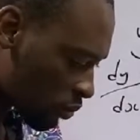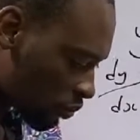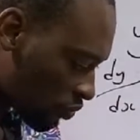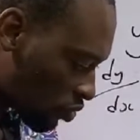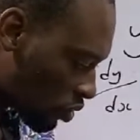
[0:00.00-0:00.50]
2.
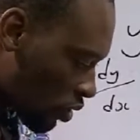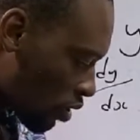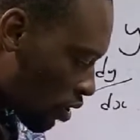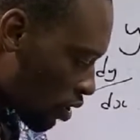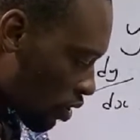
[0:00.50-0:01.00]

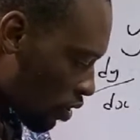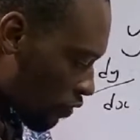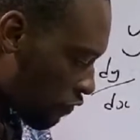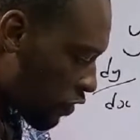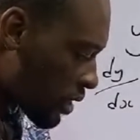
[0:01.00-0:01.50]

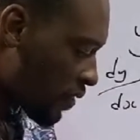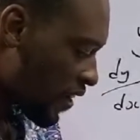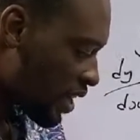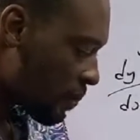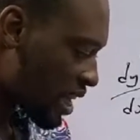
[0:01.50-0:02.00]
4
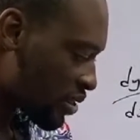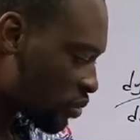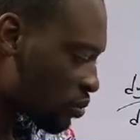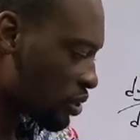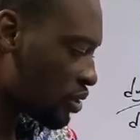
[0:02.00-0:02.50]
divided by
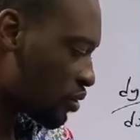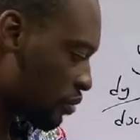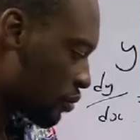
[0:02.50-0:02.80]
2 is